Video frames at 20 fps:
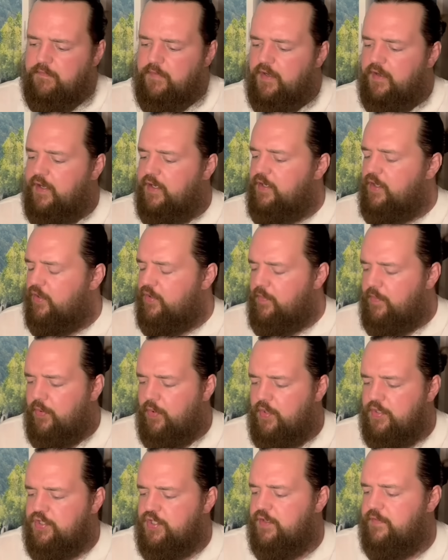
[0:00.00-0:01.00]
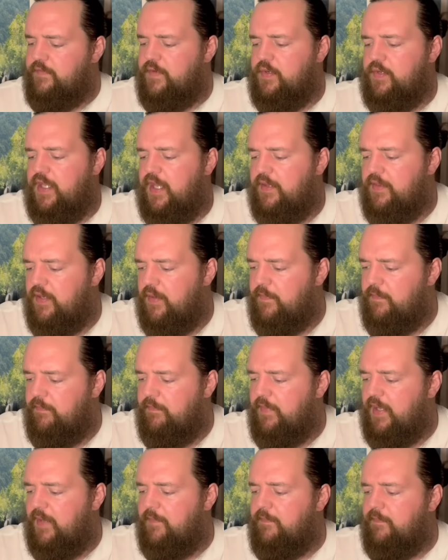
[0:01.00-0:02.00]
Another portion of you, yeah, there
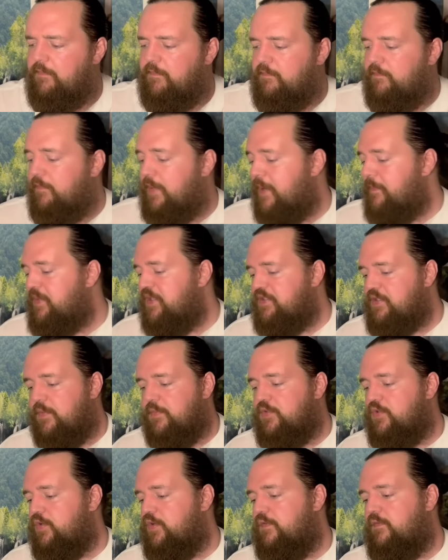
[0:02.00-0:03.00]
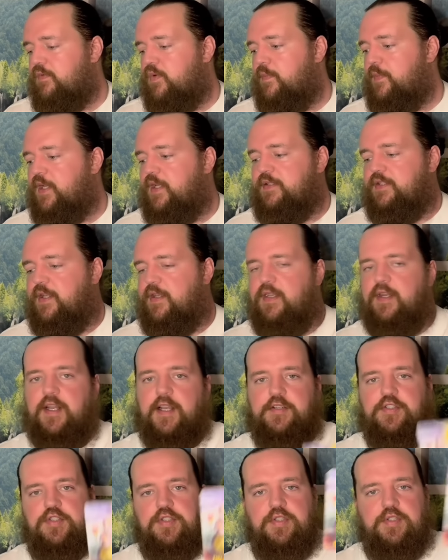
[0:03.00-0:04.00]
might be some sort of romantic
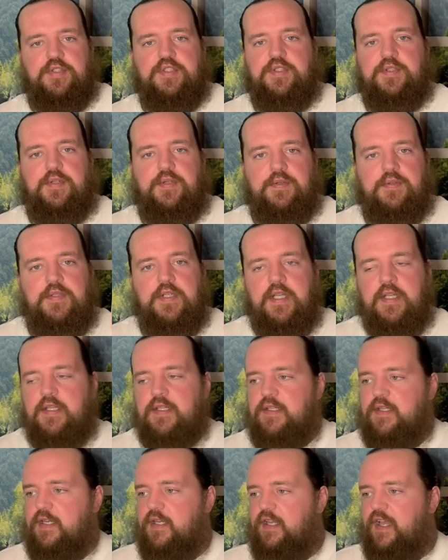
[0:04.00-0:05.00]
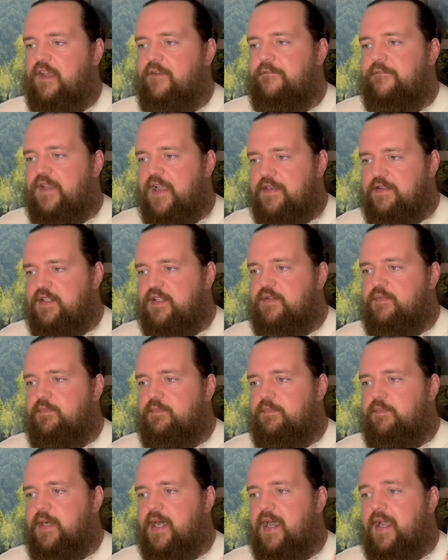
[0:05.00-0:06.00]
connection you're still affected
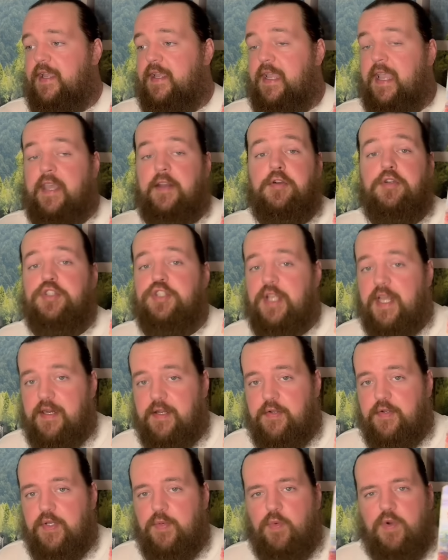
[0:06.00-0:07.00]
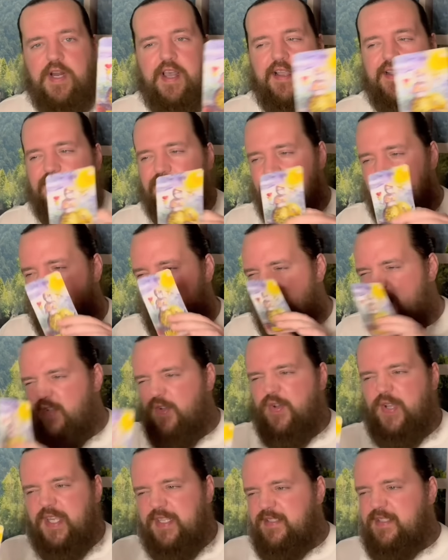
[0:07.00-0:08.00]
by energetically. We're not going to just
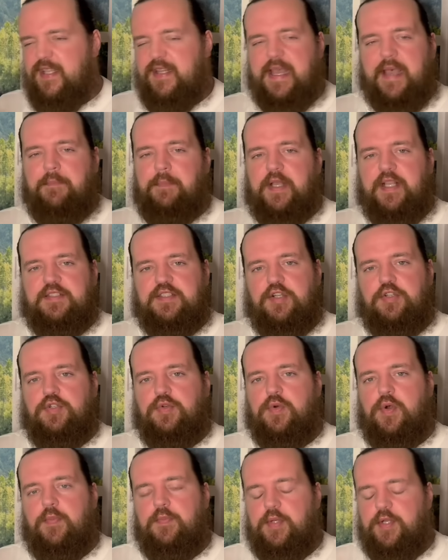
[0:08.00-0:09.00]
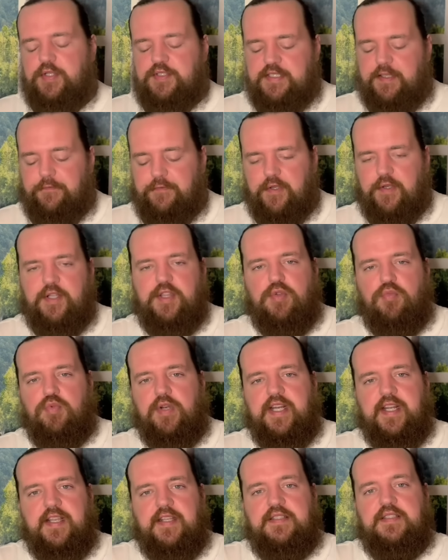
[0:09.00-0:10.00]
cling to that message alone, because I feel like the
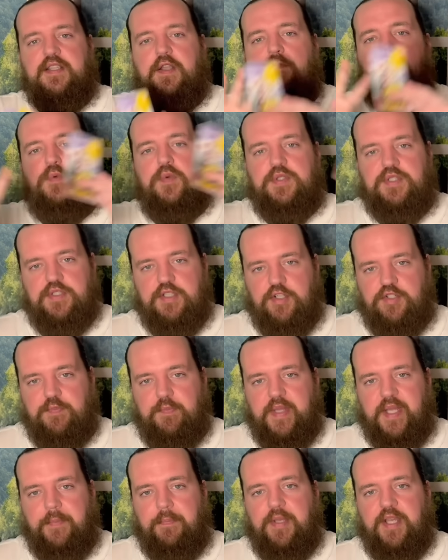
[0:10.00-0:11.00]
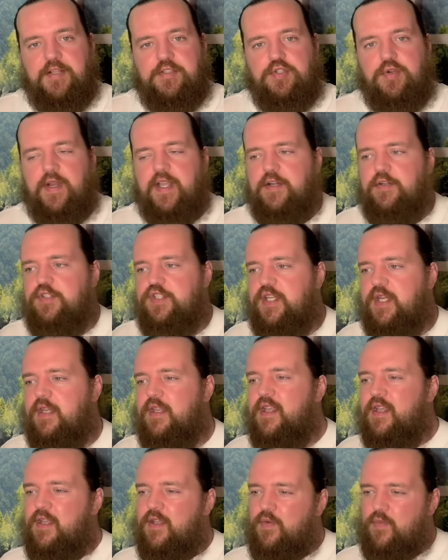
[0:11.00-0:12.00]
reading itself was such big picture energy.
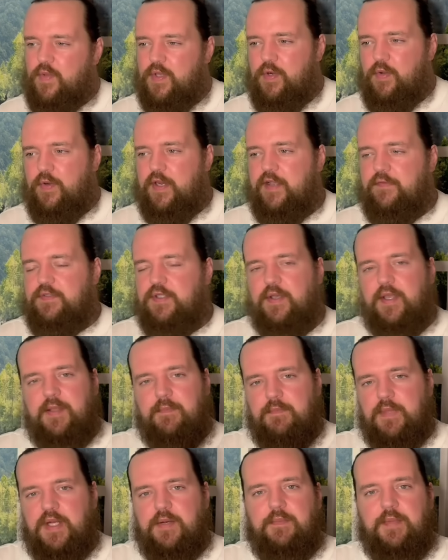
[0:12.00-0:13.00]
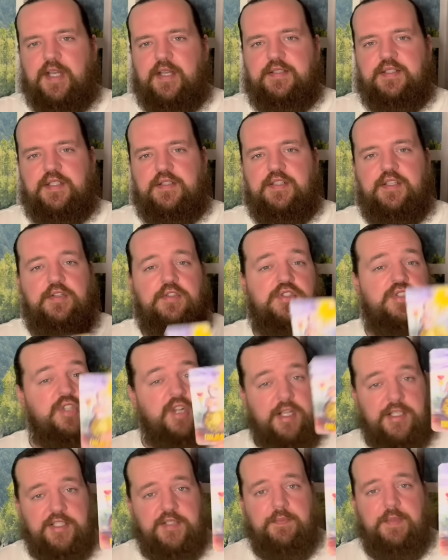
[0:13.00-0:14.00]
We don't have to like minimize it to
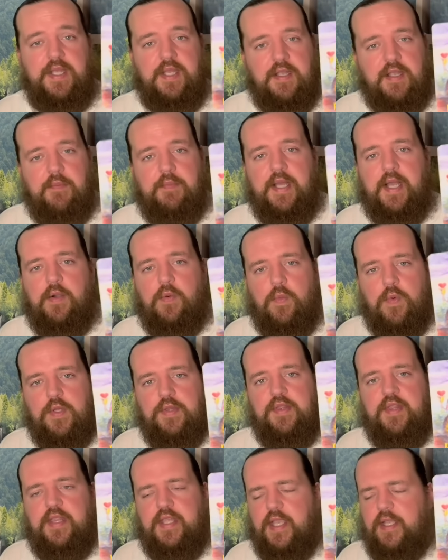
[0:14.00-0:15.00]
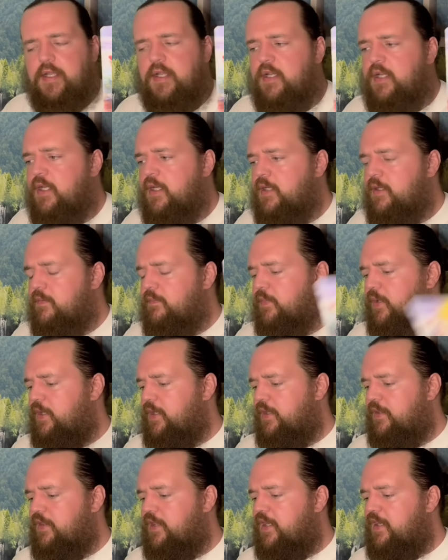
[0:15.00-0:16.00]
just being about one thing.
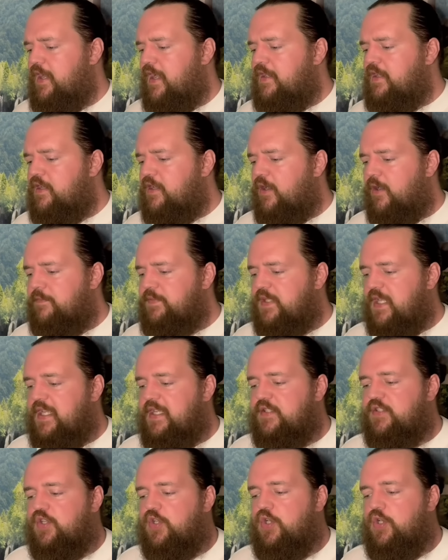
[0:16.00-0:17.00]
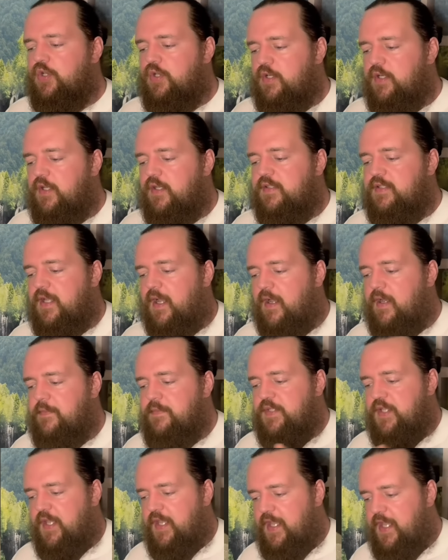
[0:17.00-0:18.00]
But the Knight of Cups is good
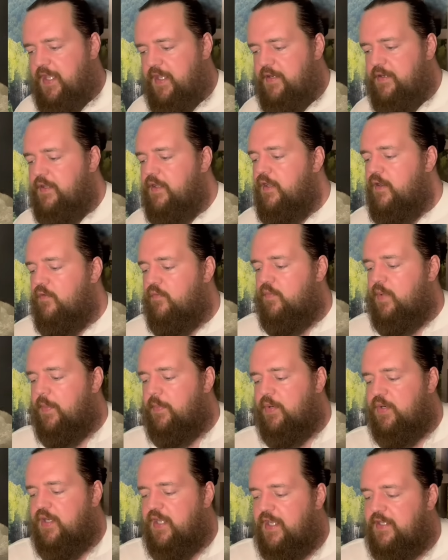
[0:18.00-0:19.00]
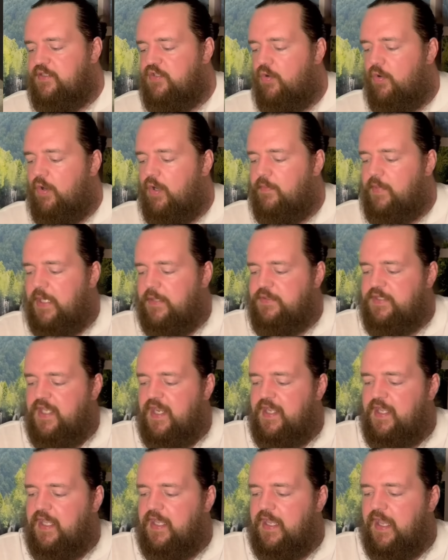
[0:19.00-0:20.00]
times ahead. Remember, knights are all about
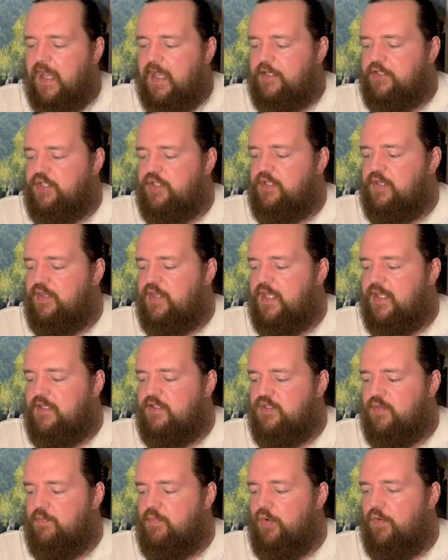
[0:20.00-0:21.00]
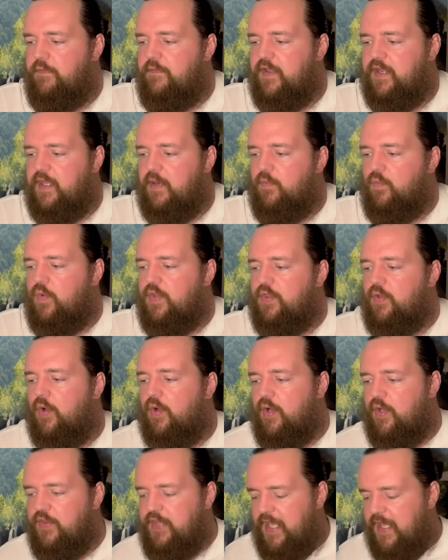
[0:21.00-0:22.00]
taking action, things moving. And with
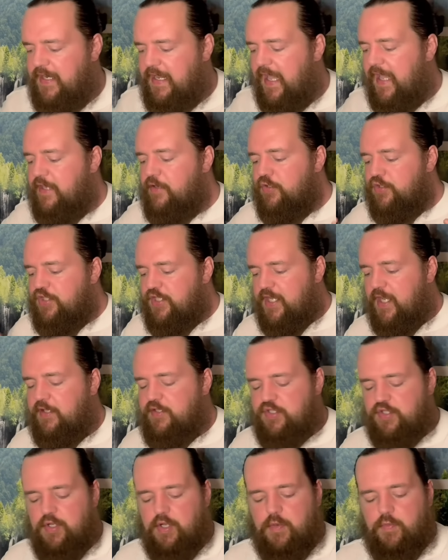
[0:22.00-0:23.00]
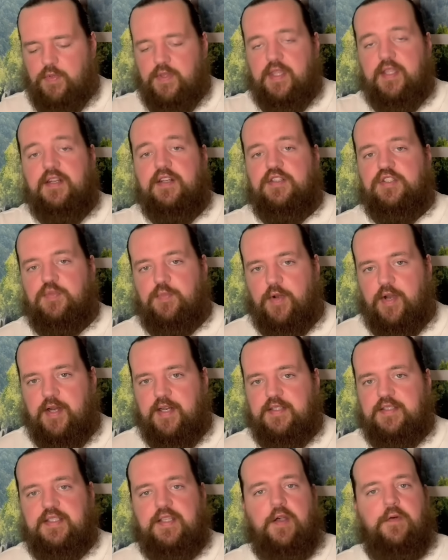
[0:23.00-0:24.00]
all that energy I saw within the spread
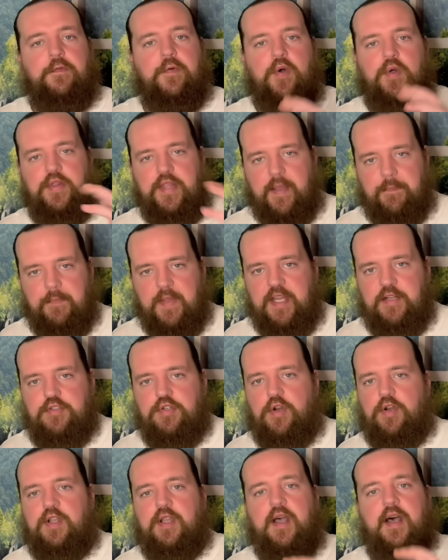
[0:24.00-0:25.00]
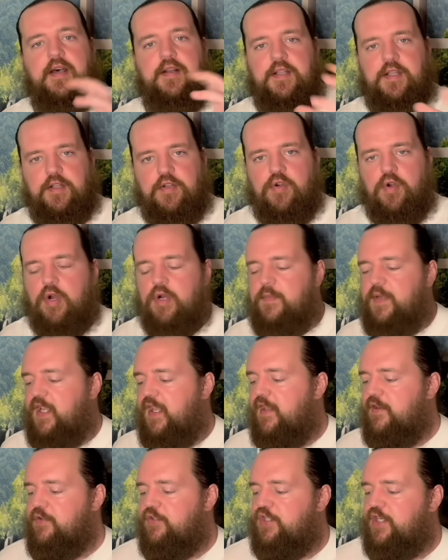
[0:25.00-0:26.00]
itself, all that major arcana and karmic
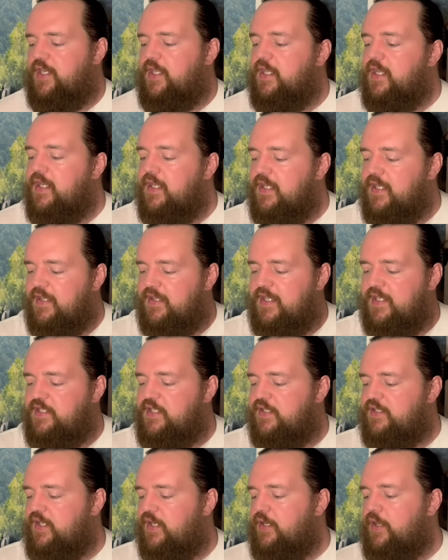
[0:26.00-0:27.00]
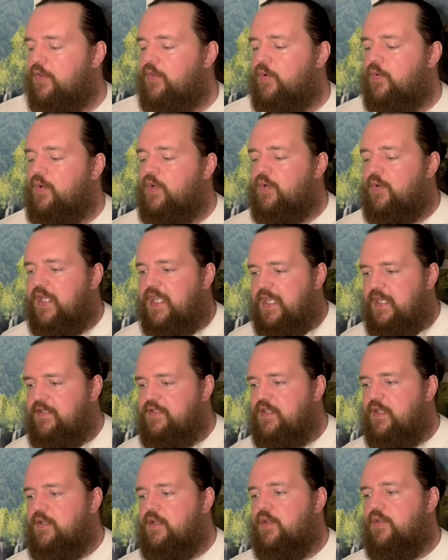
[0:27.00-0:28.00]
energy, this is another little hint,
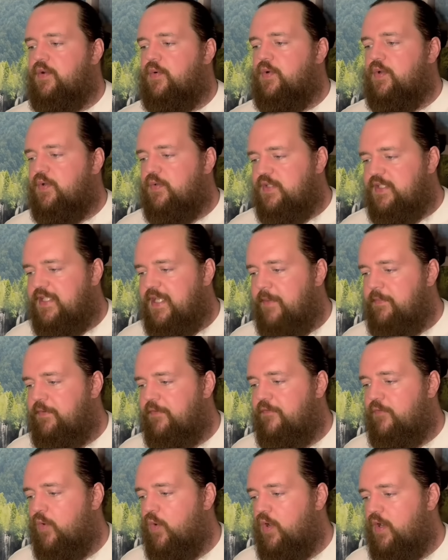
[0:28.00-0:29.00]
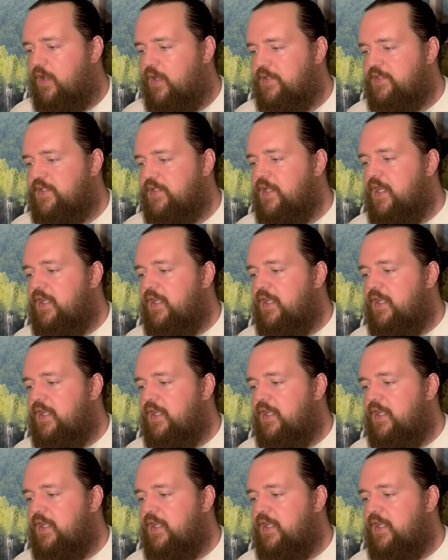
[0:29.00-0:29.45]
another little tip for us